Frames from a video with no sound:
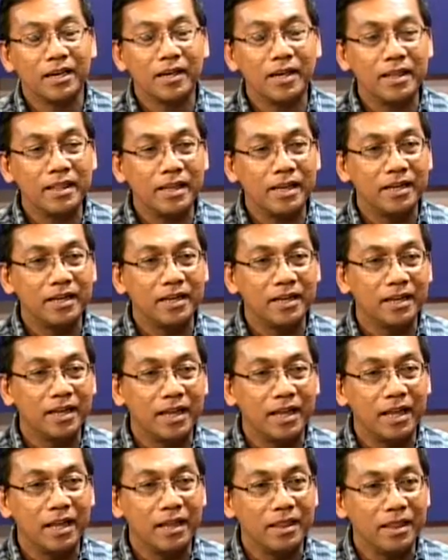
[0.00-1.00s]
And
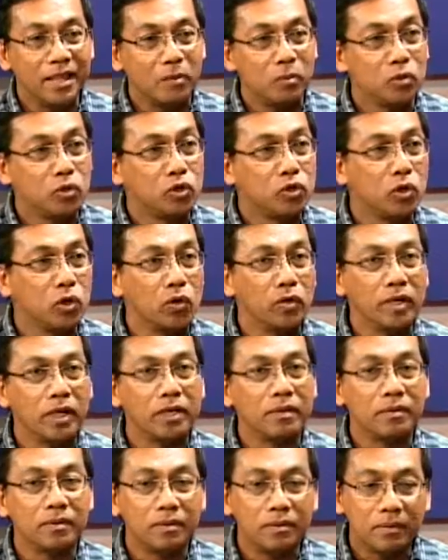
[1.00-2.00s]
that would show that